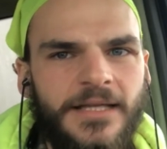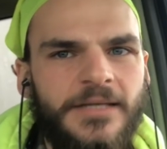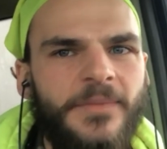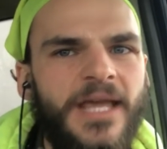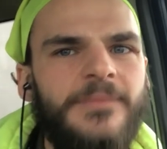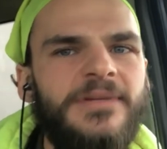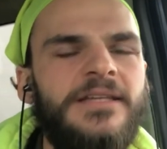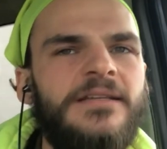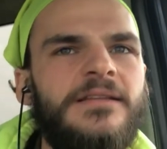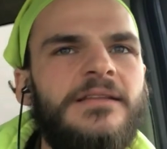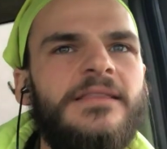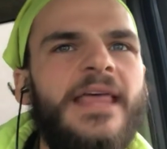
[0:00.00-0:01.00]
Like
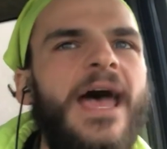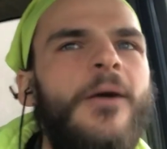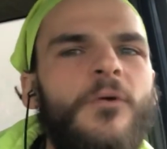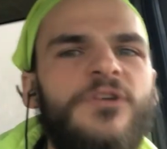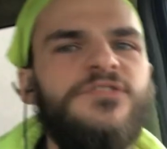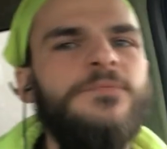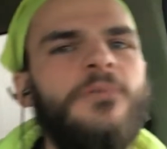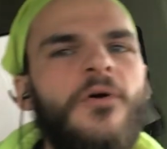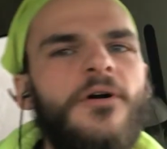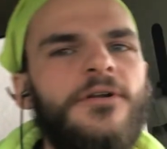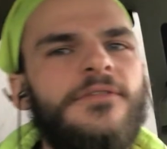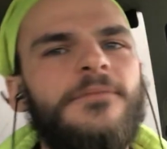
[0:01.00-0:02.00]
maybe that wasn't
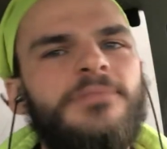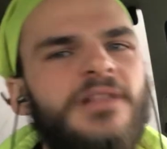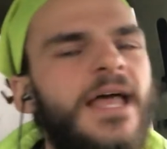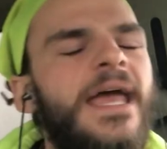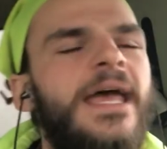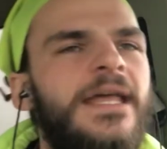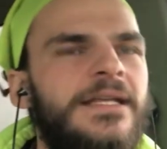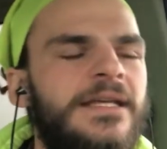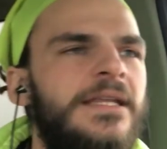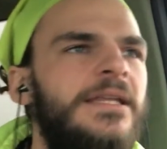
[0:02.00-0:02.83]
part of the plan.